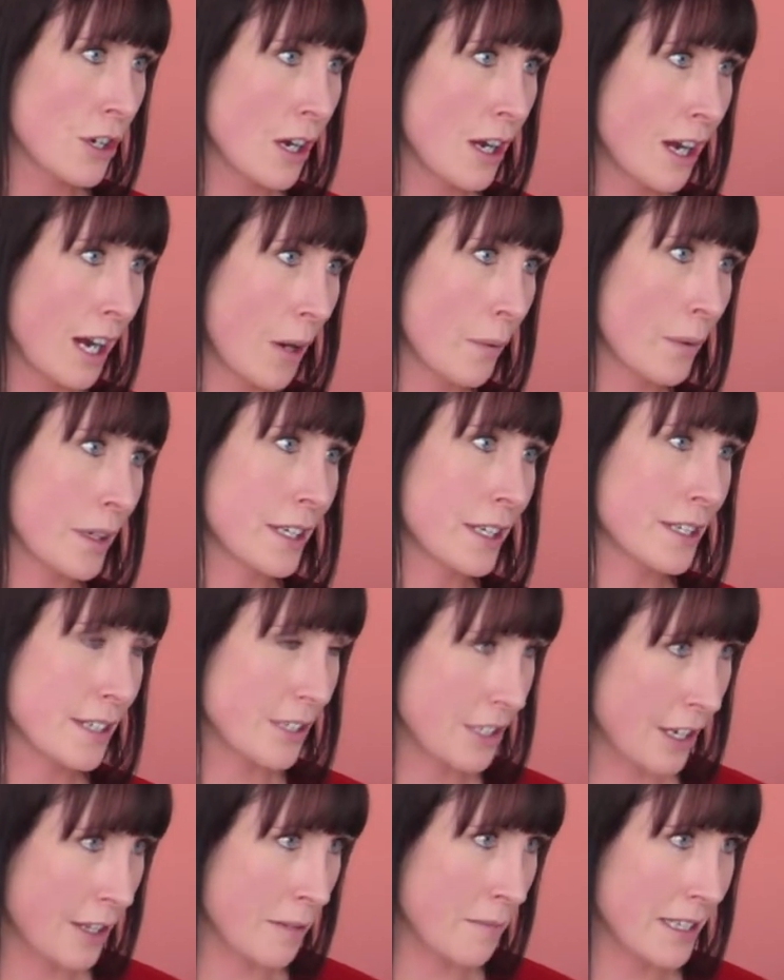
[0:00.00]
I wanted to
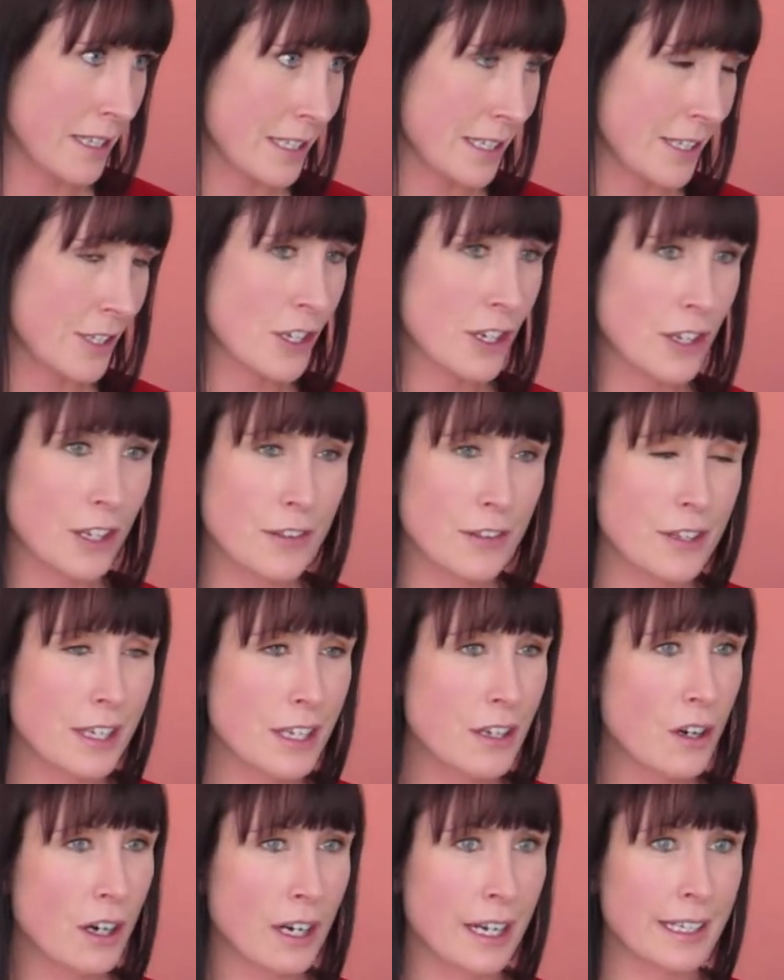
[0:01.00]
share the message, and I think
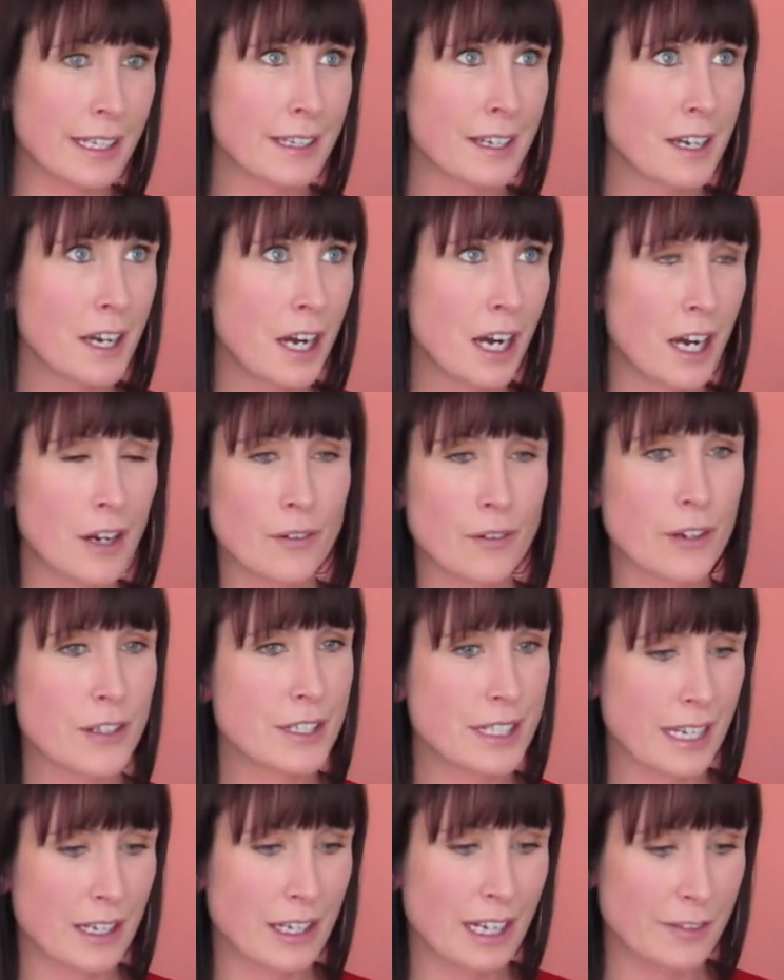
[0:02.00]
I wrote
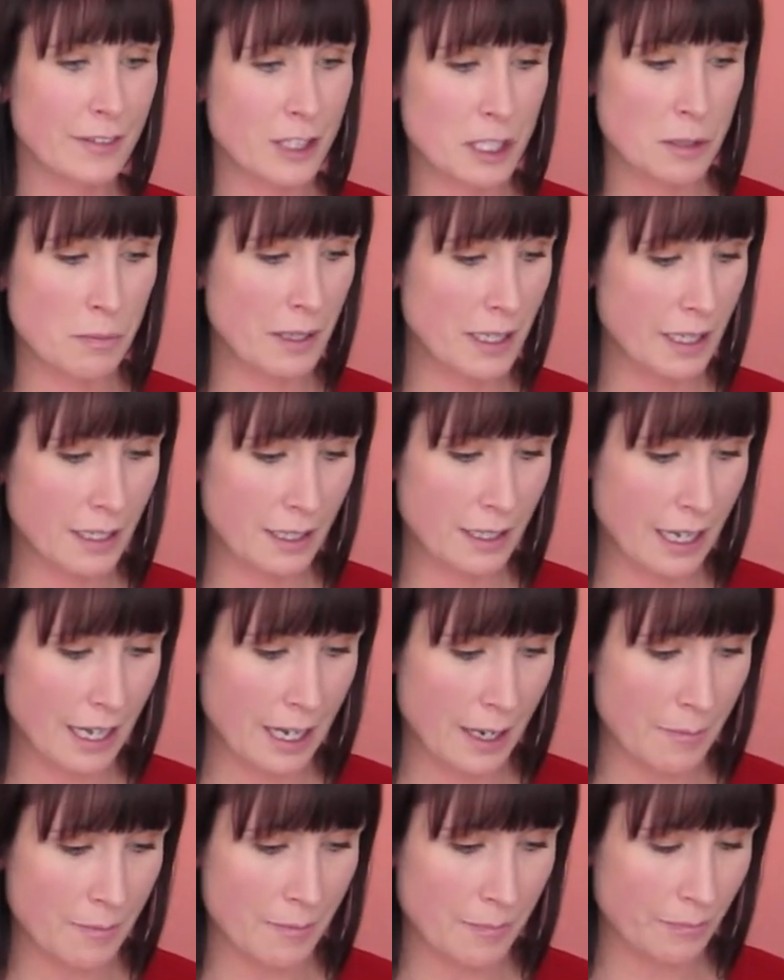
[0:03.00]
down, I had this big
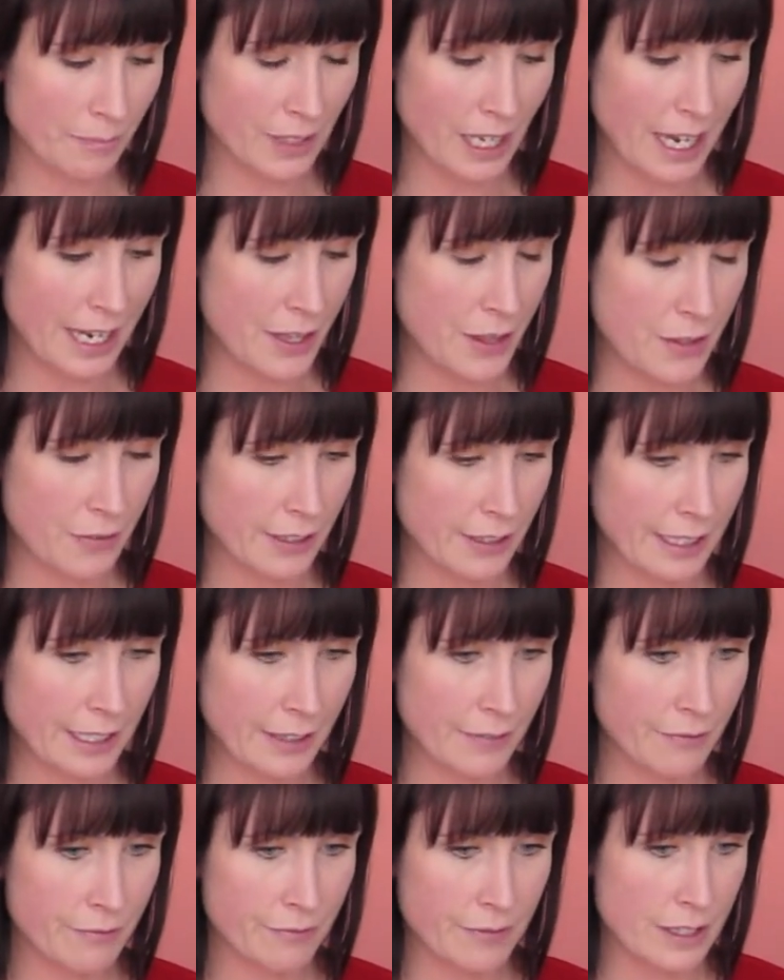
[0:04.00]
A3
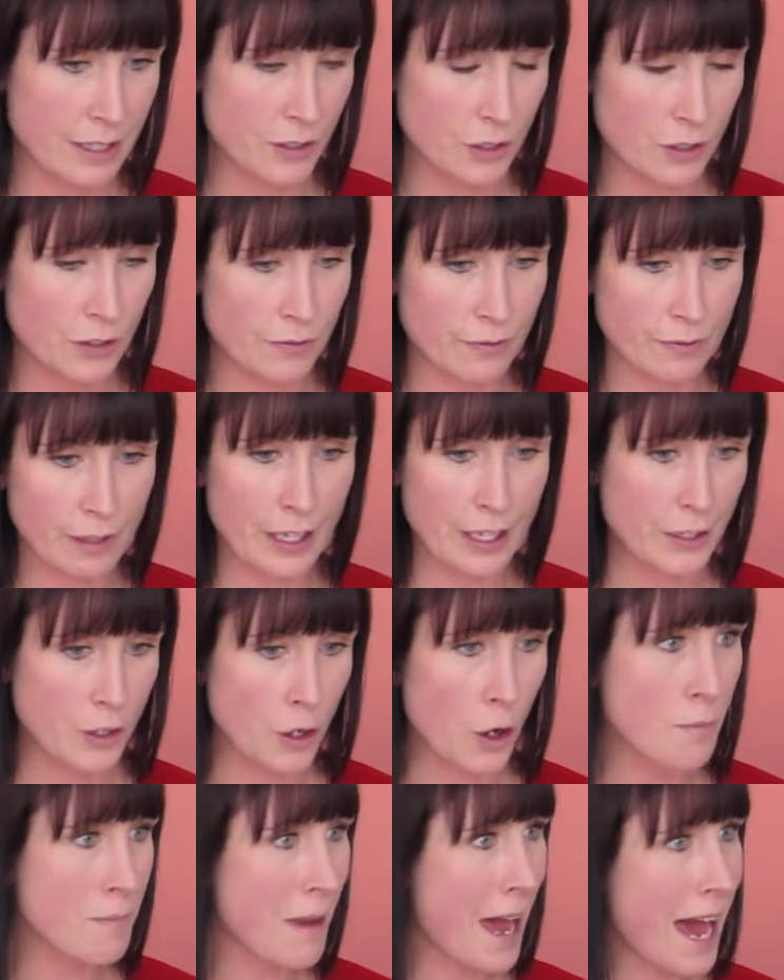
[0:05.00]
sort of like
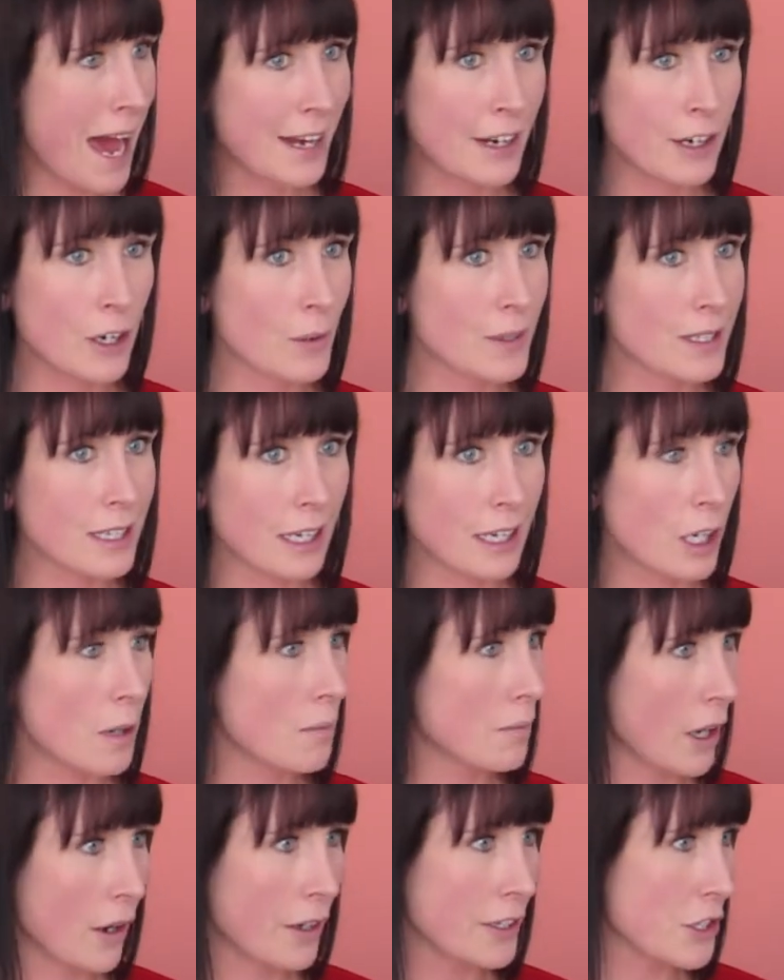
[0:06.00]
notepad, and I was like, I'm
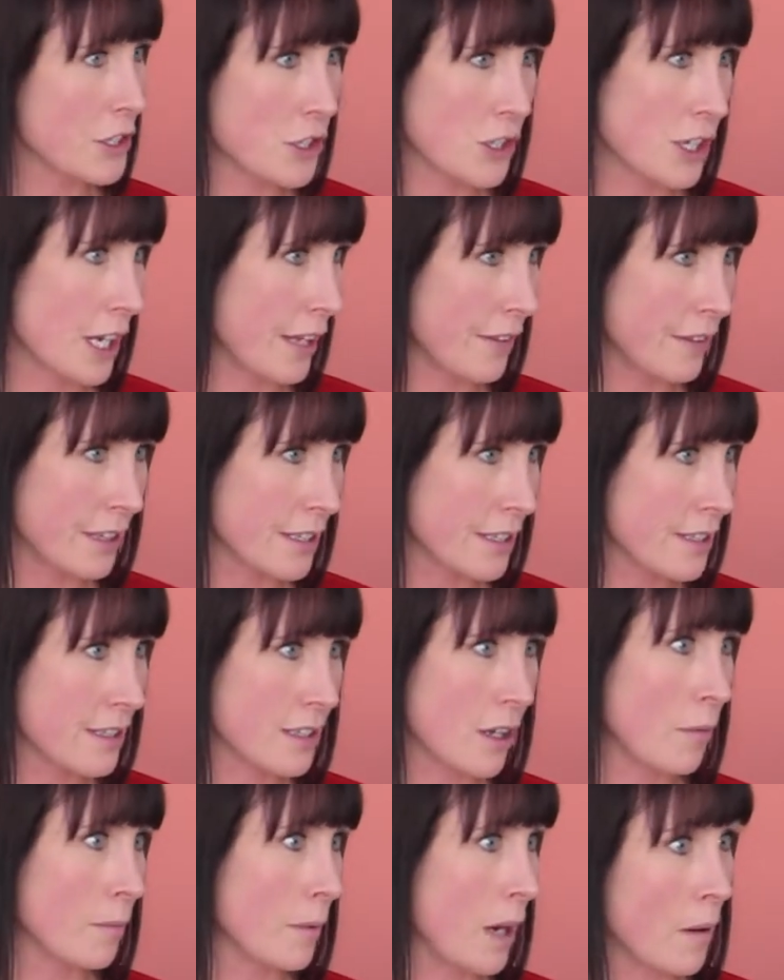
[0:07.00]
going to share this,
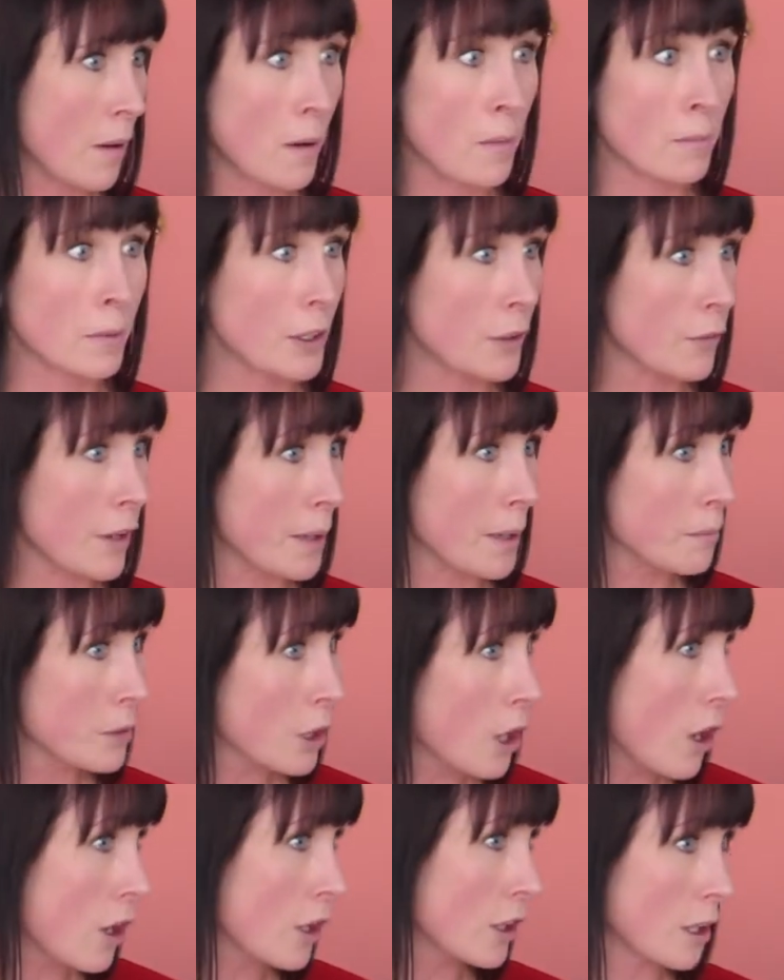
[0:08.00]
I'm going to write a
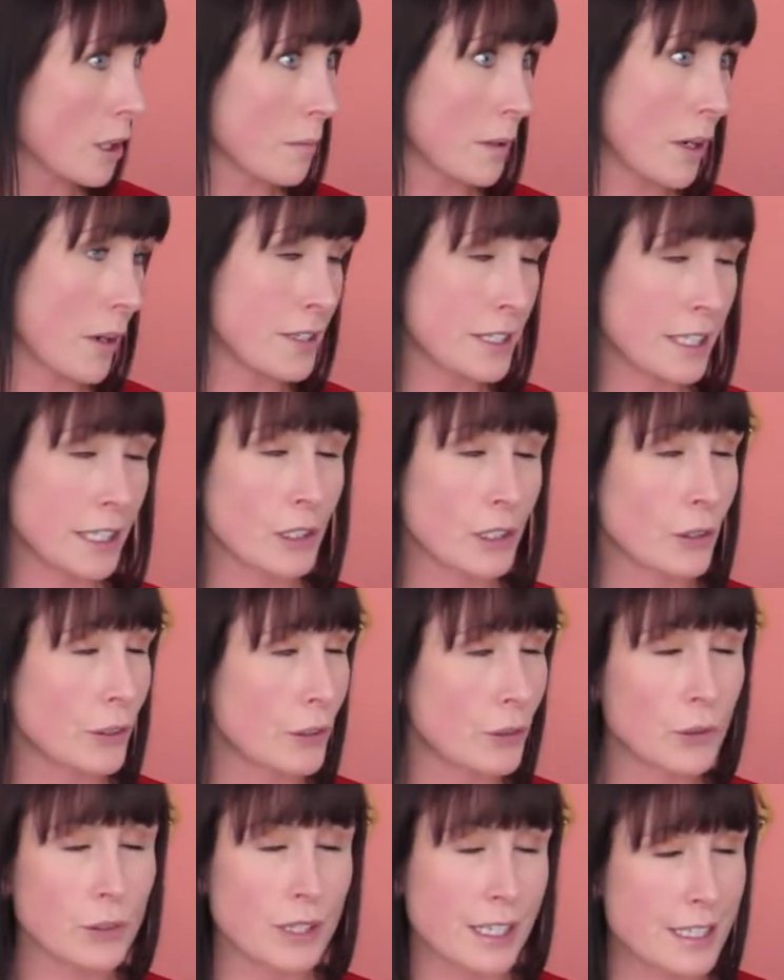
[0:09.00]
blog, I'm going to include
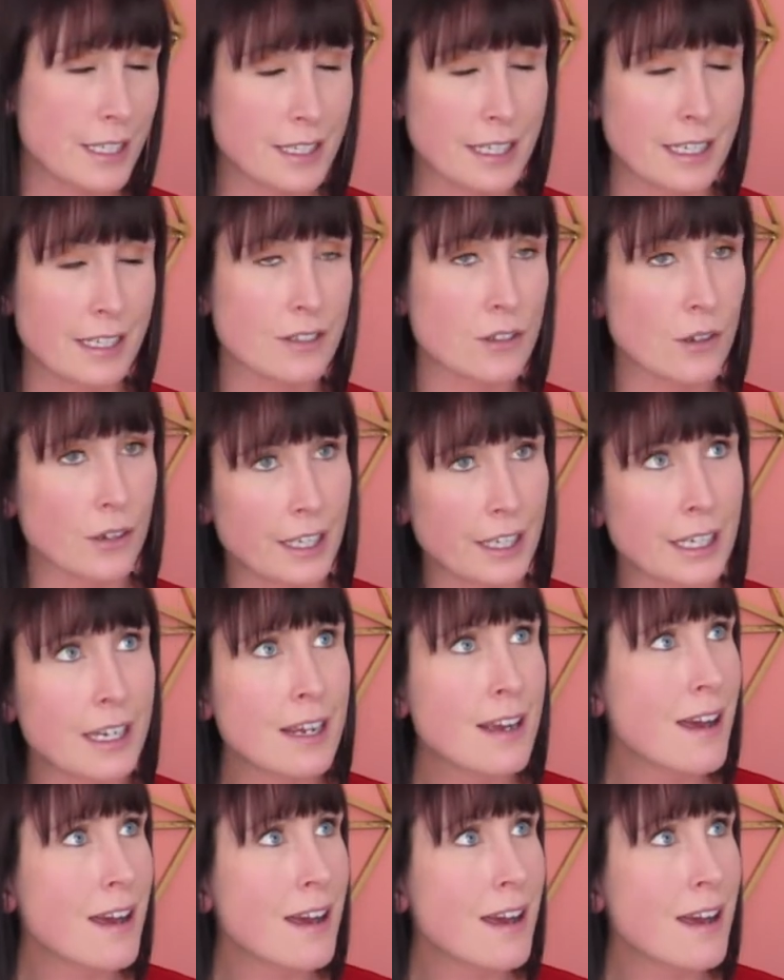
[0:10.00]
all these things on it,